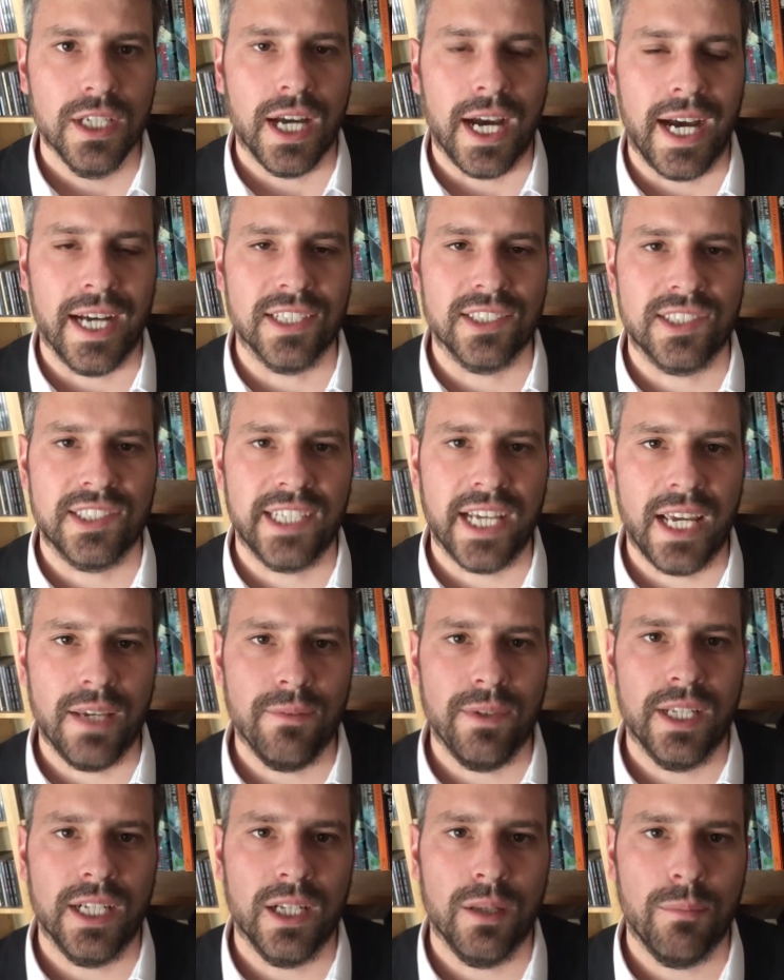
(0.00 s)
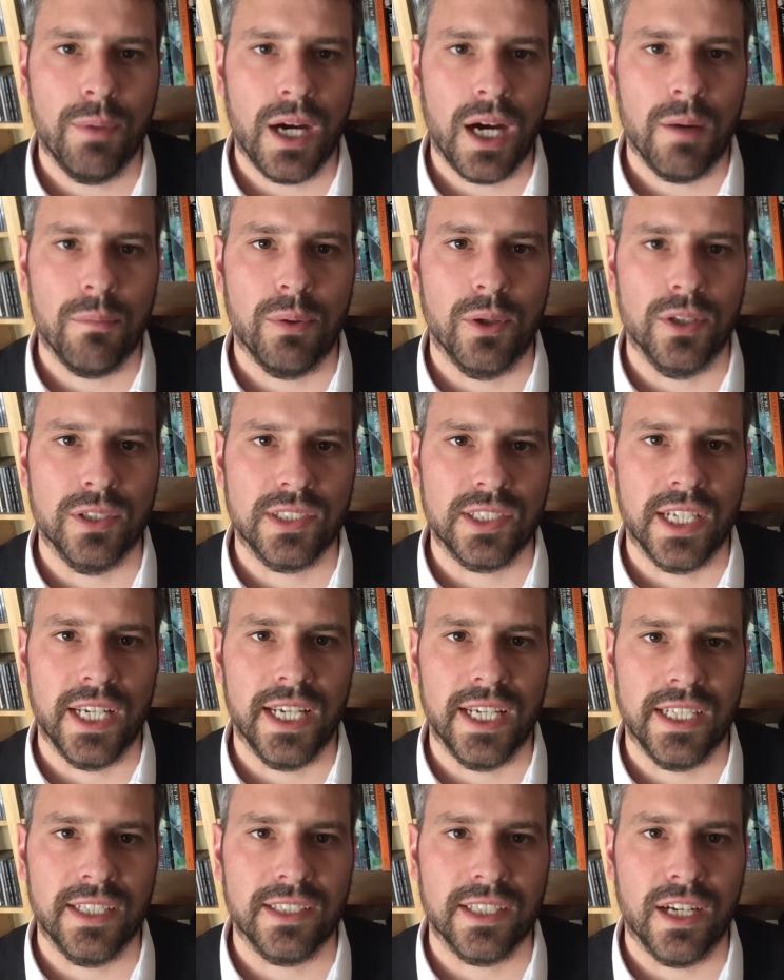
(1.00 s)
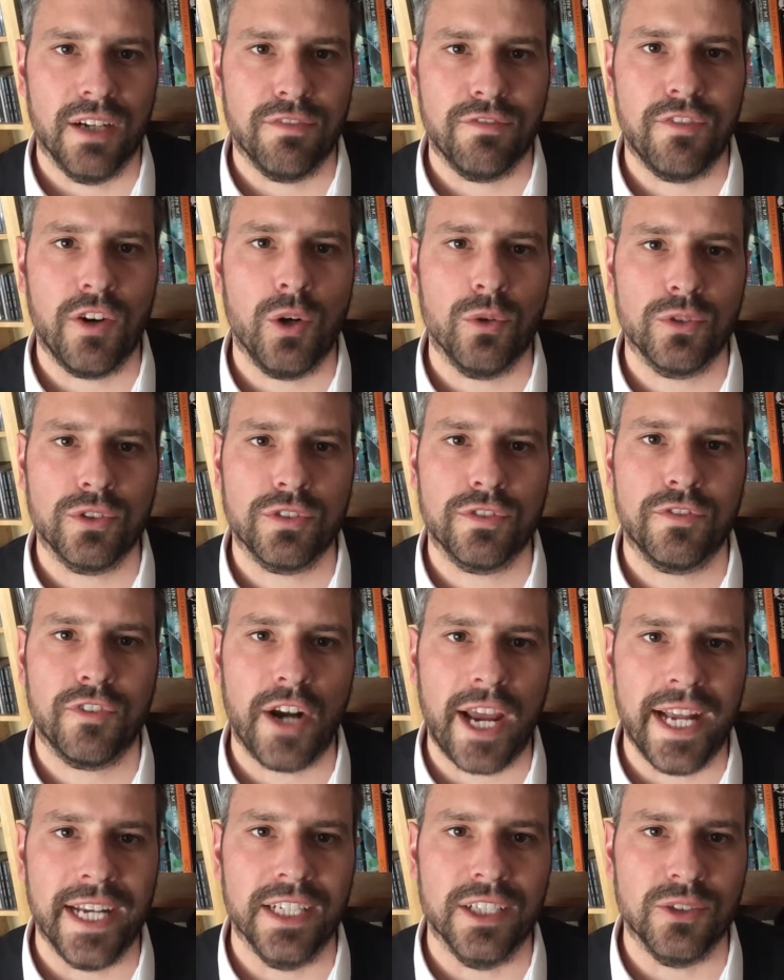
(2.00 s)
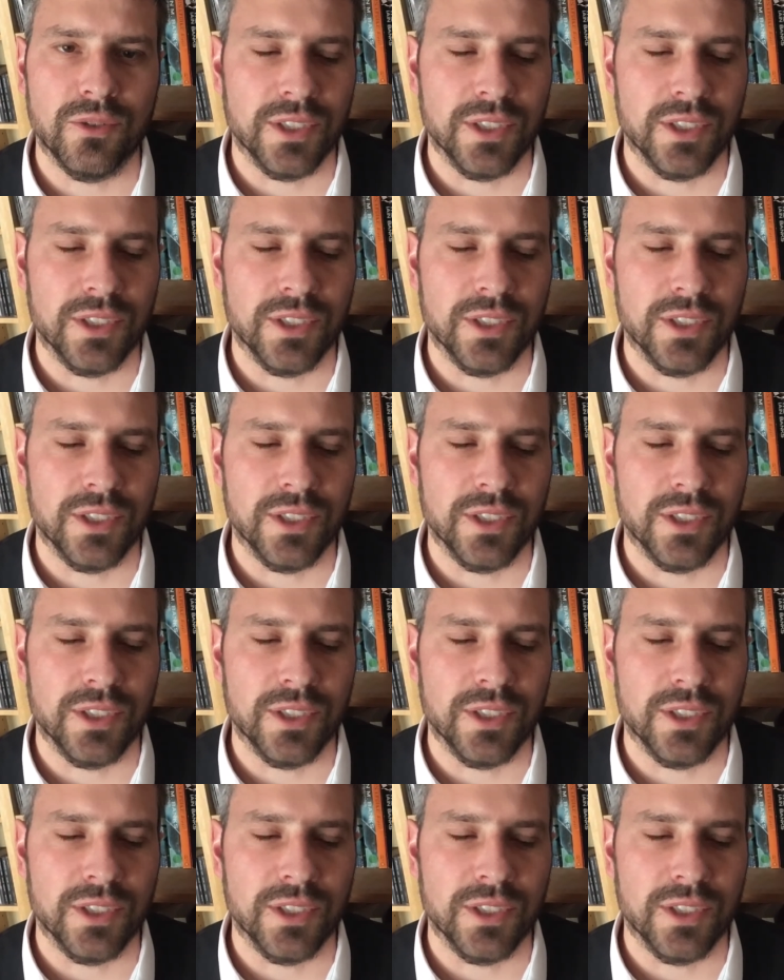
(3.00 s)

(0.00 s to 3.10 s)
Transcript: as Damien Labar puts it, a false friend,